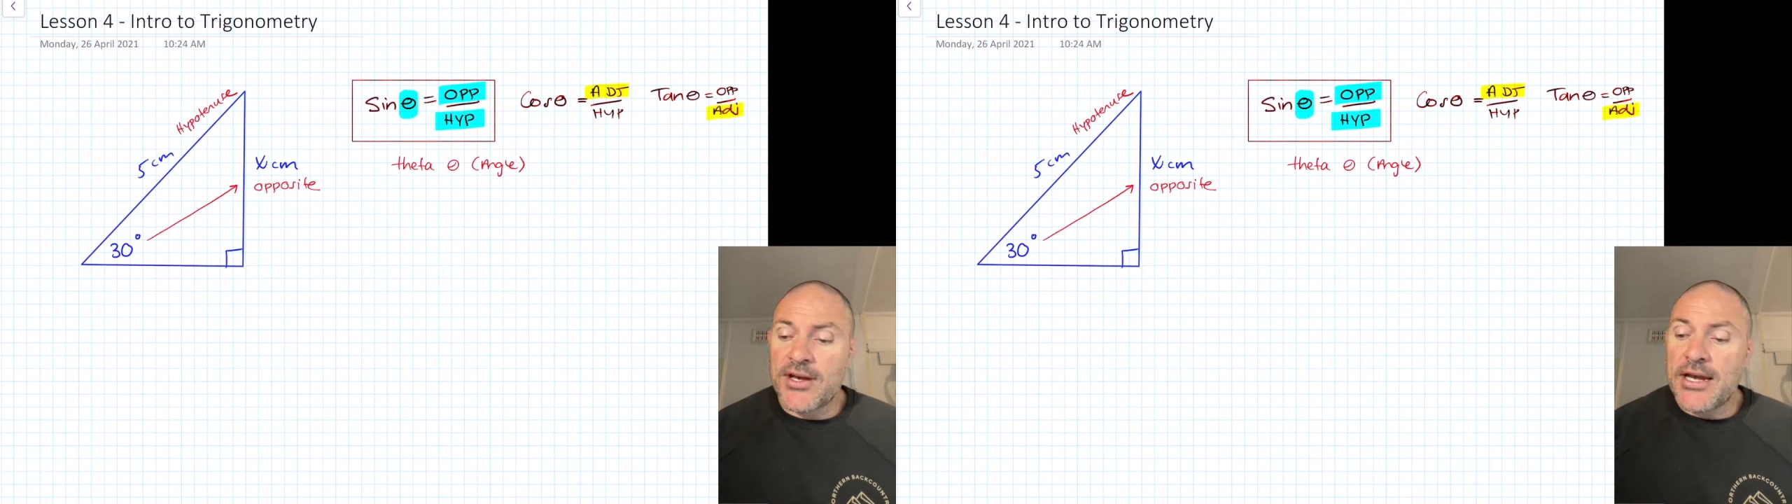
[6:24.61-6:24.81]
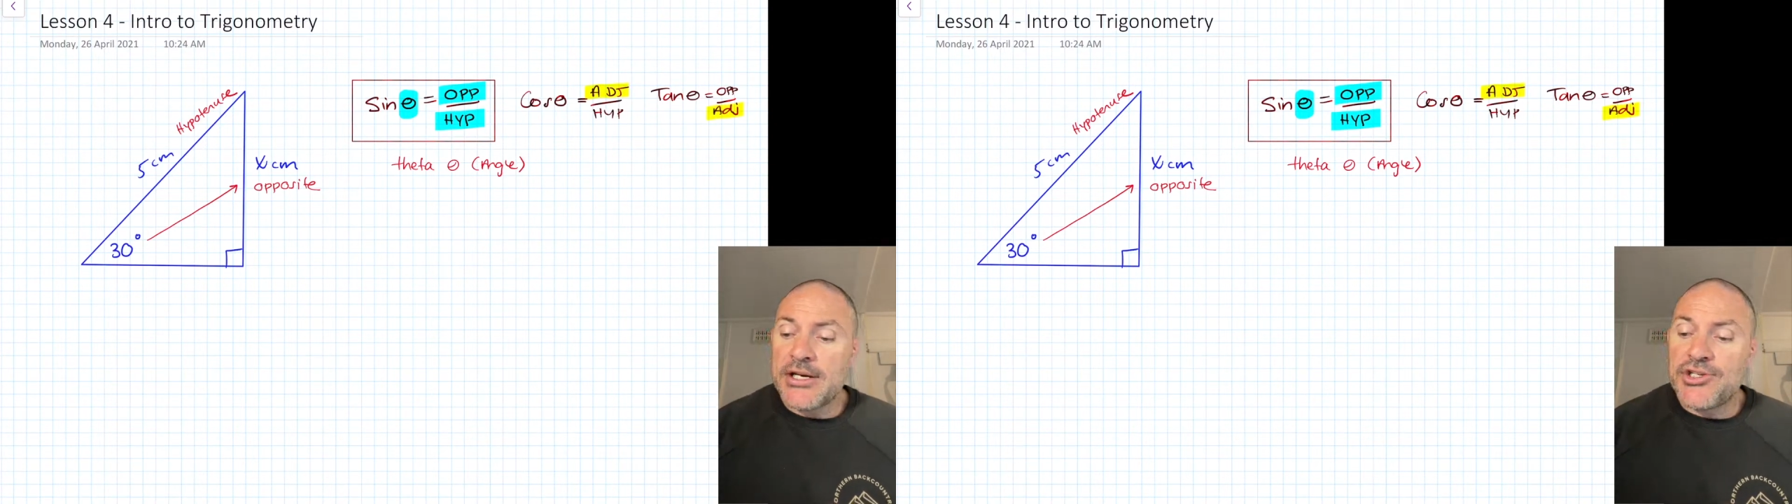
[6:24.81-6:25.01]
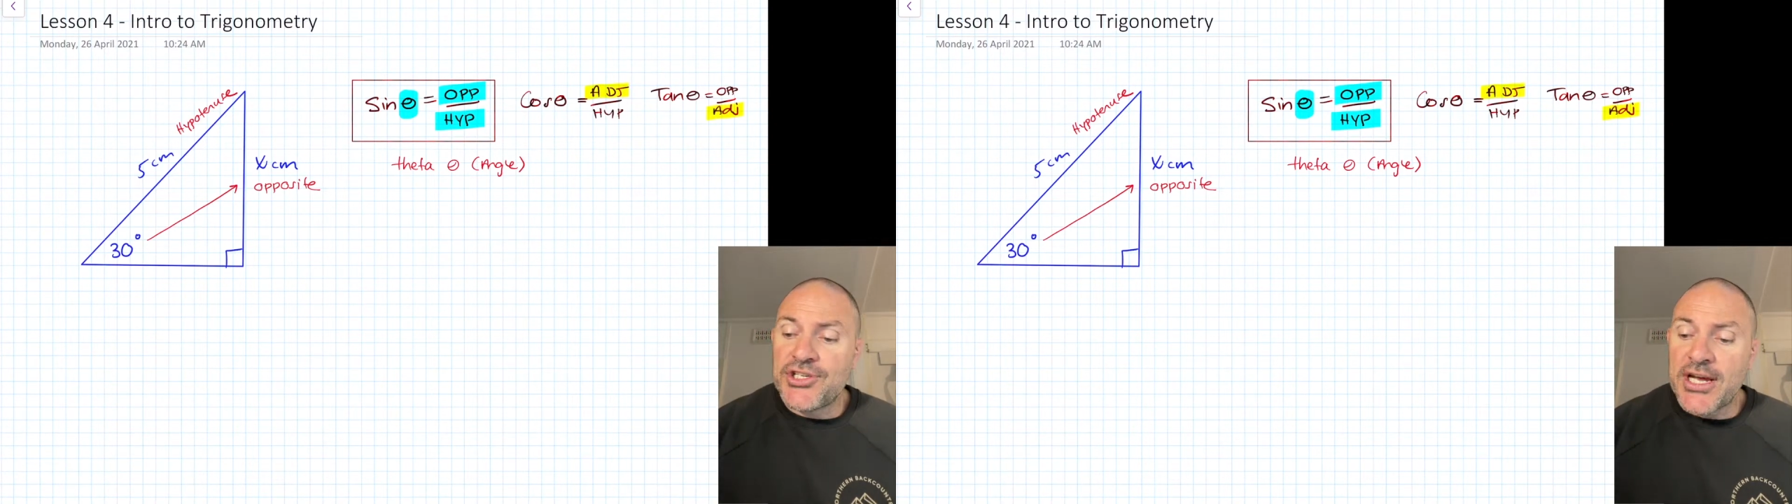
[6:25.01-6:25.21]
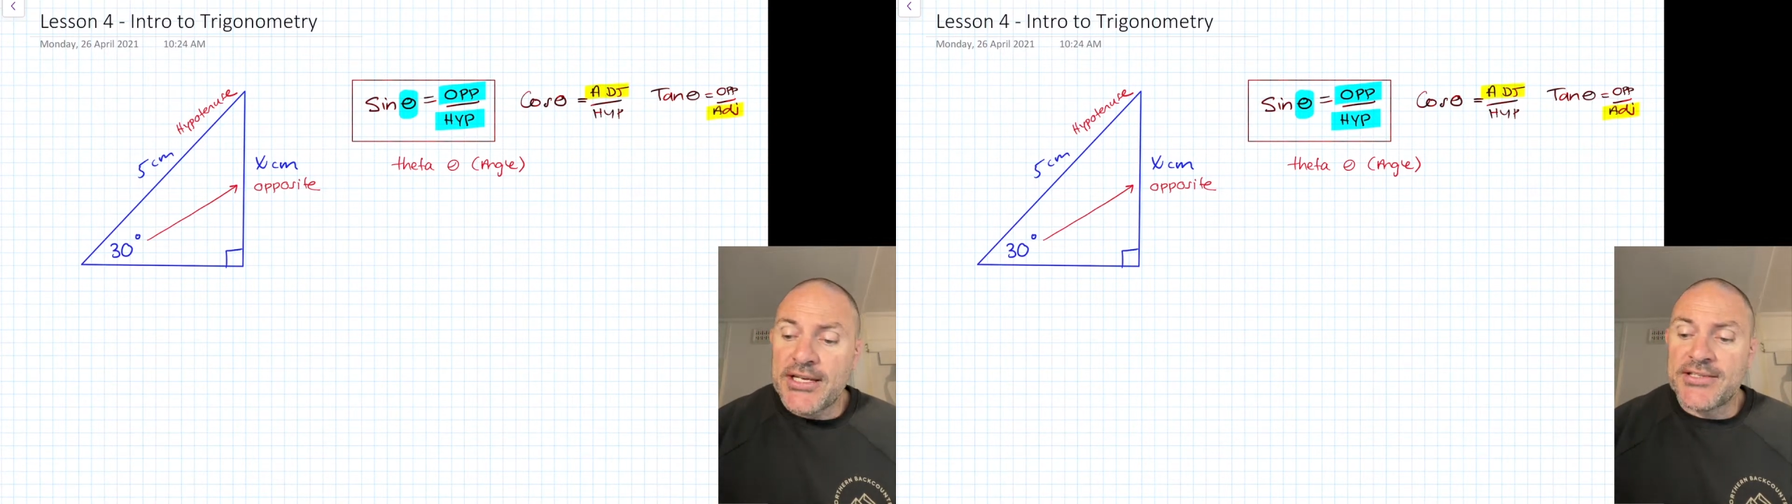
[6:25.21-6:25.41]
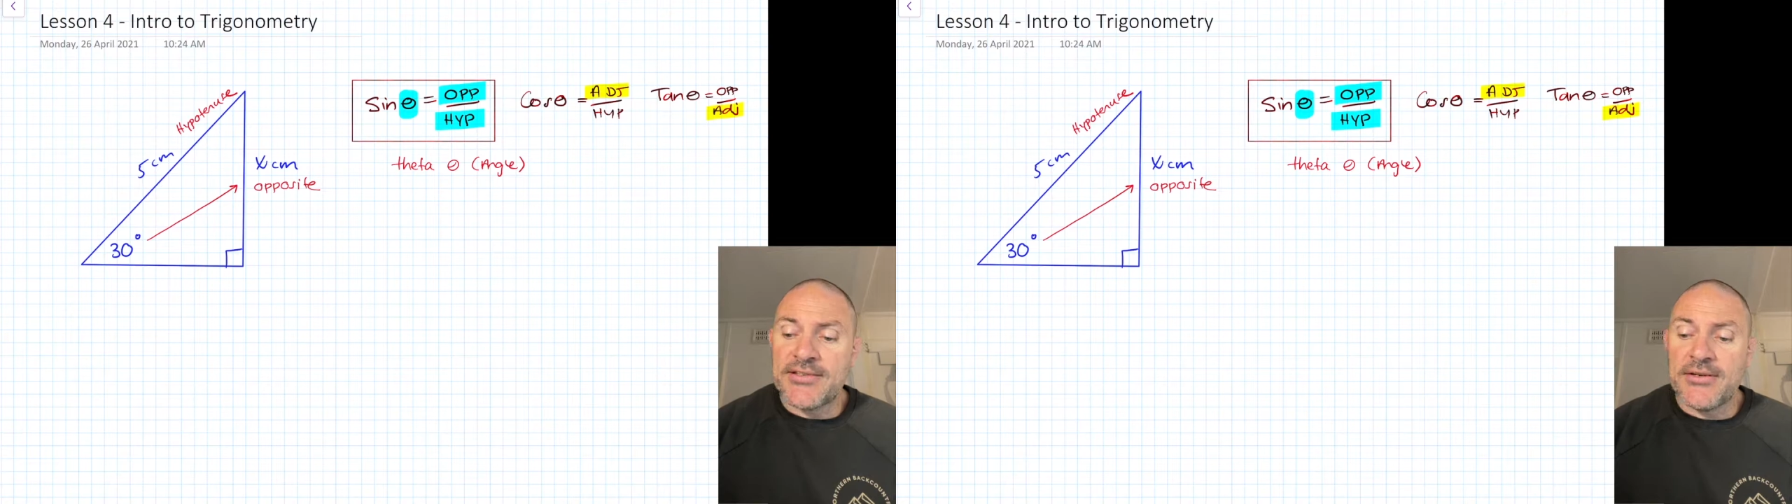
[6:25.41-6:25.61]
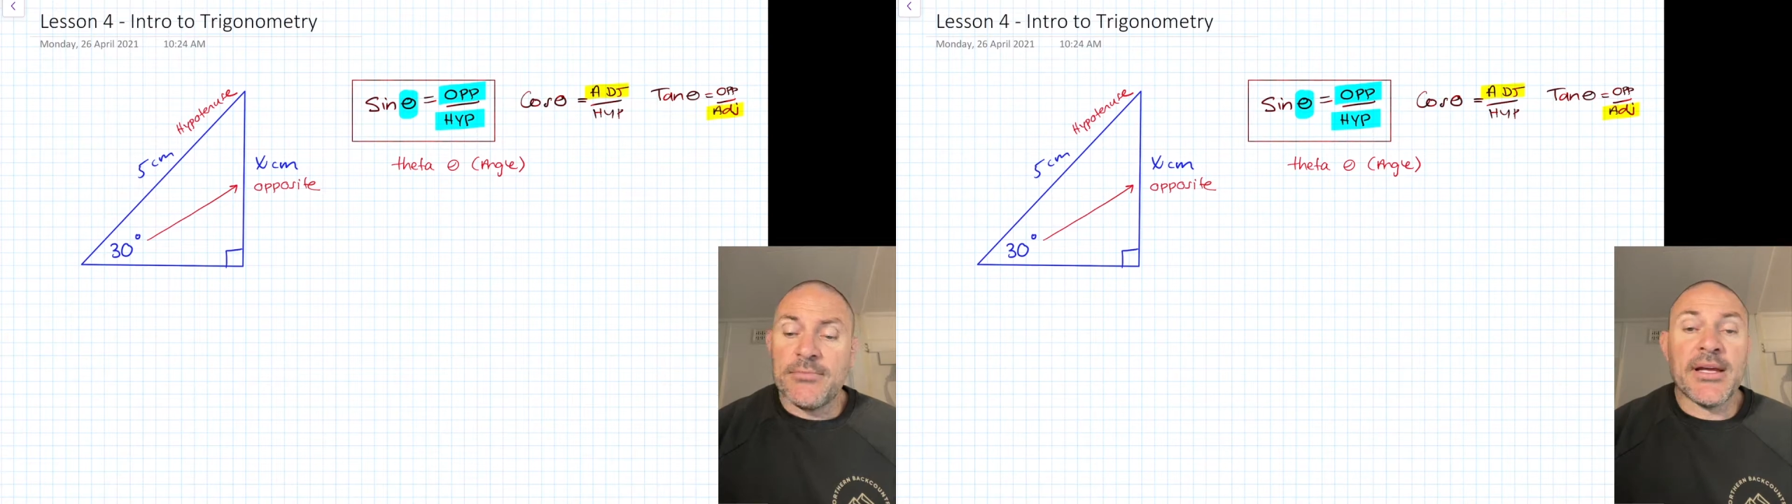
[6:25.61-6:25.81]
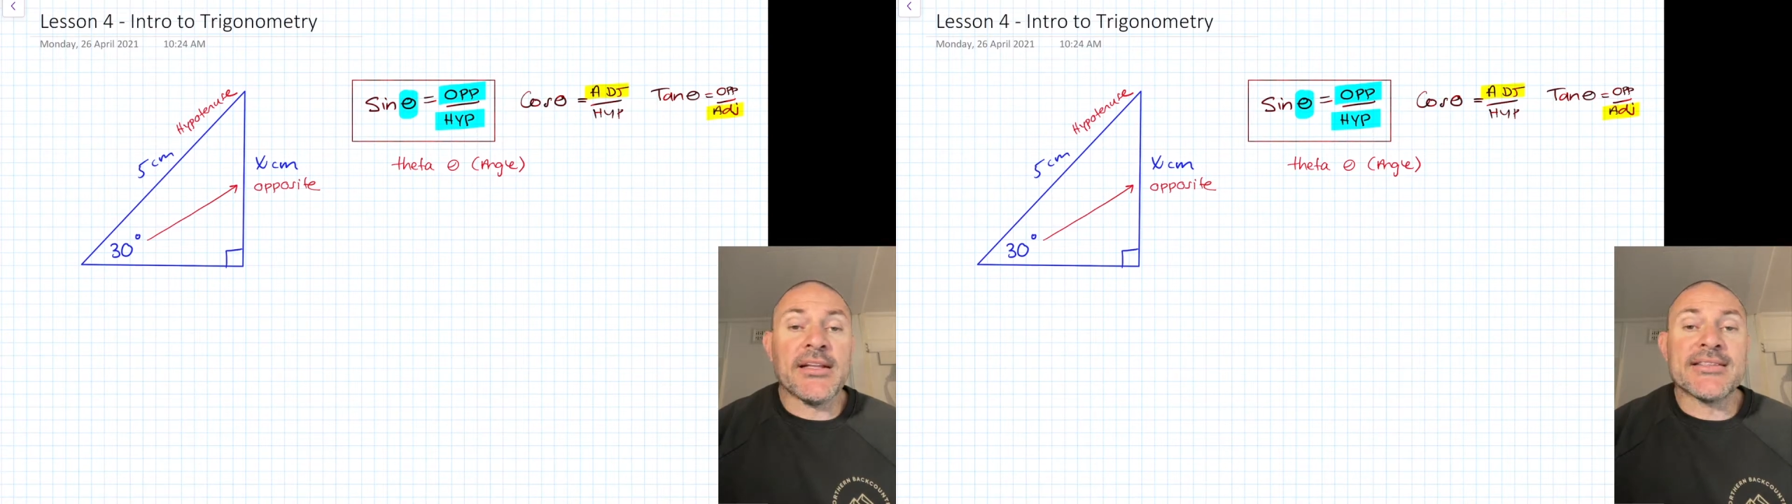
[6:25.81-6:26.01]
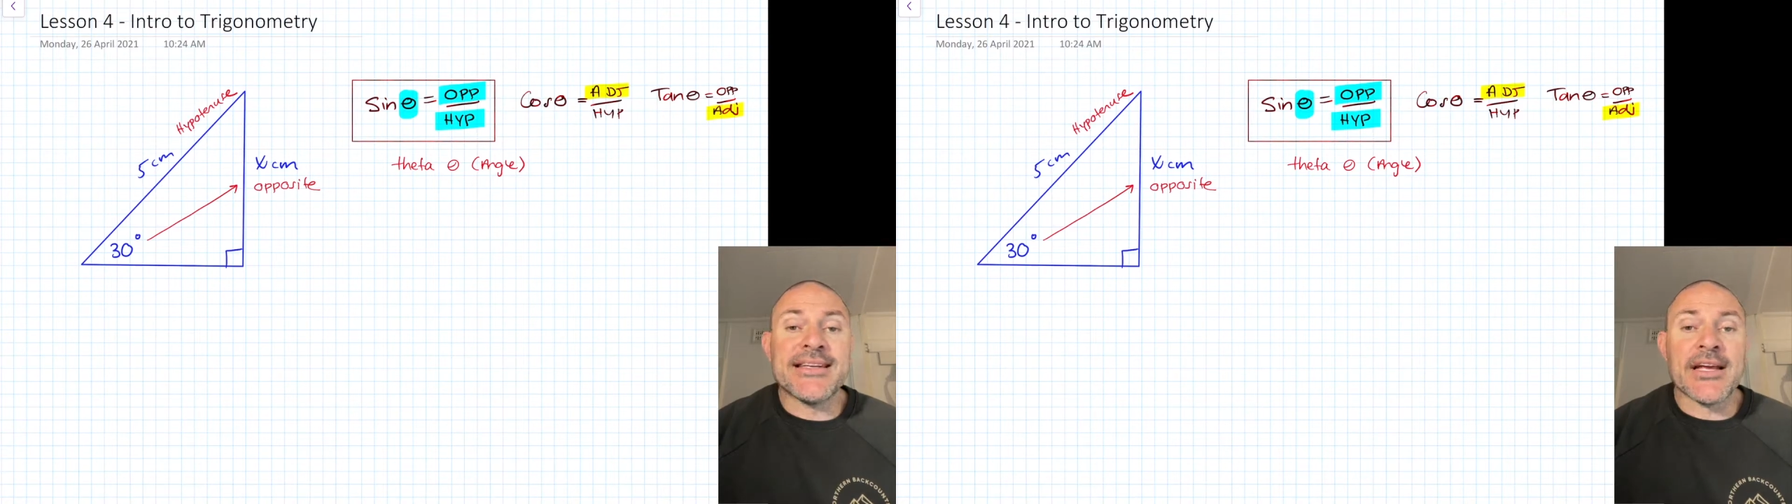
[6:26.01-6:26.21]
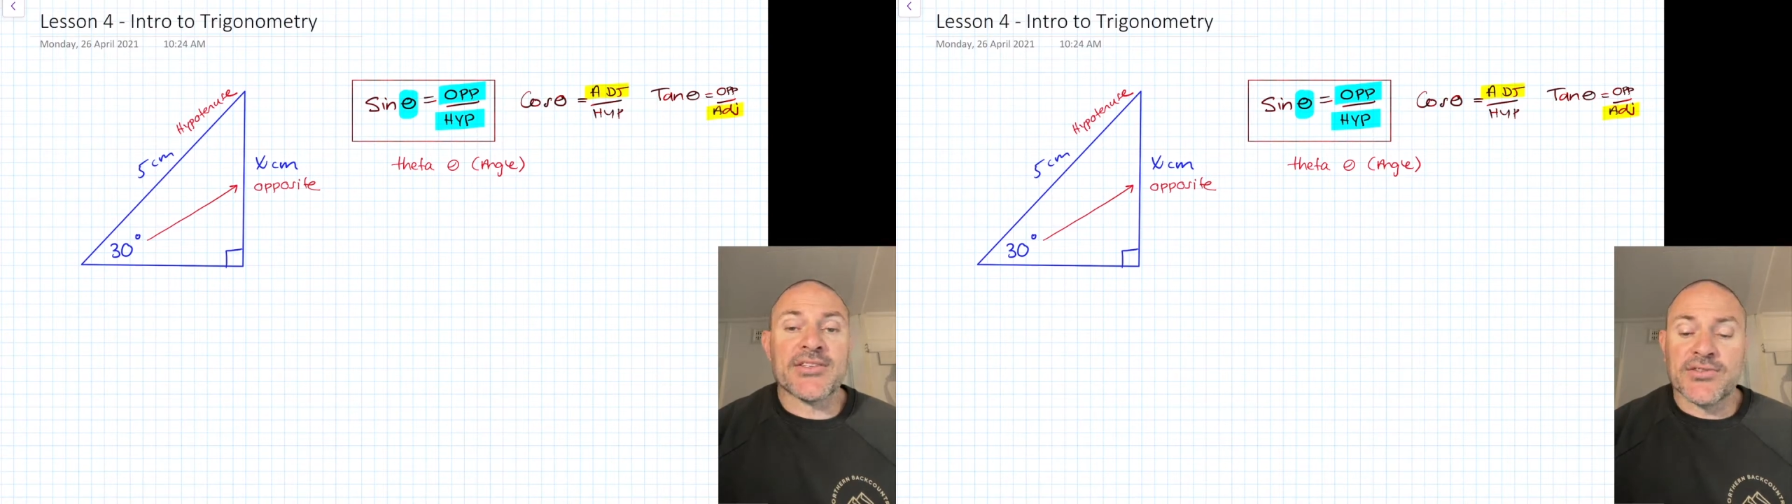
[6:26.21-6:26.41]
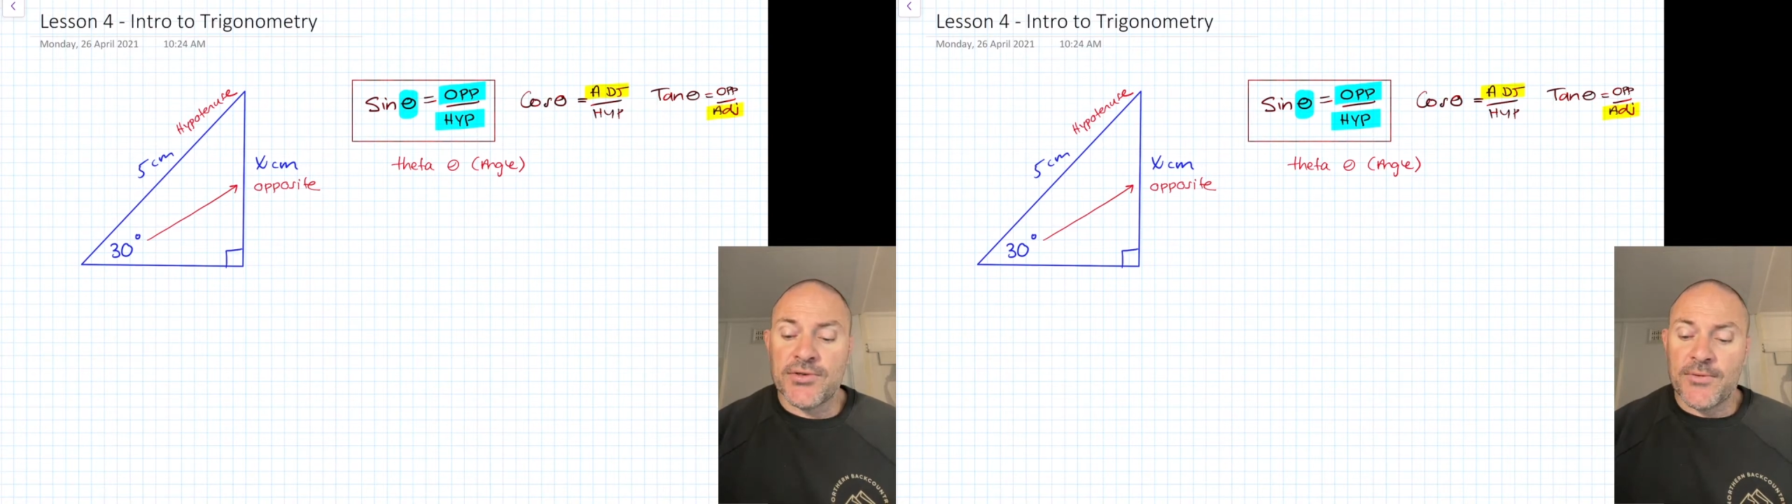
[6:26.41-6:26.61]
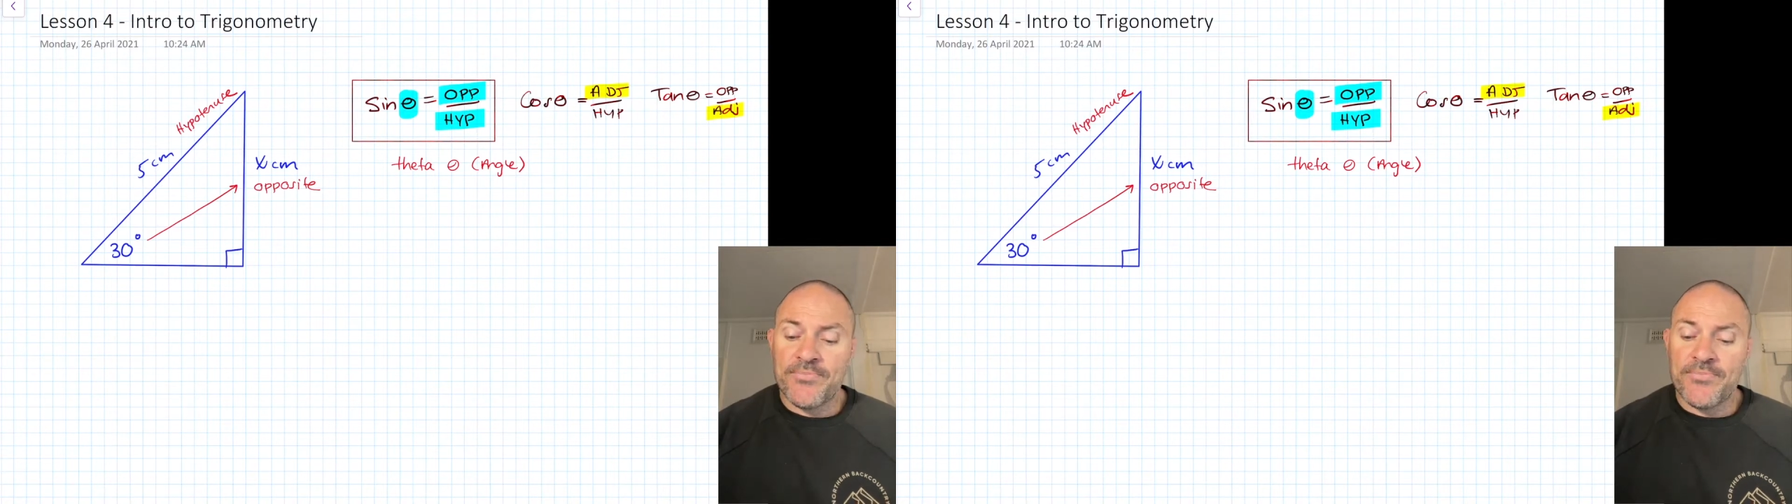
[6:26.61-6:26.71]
And adjacent means next to.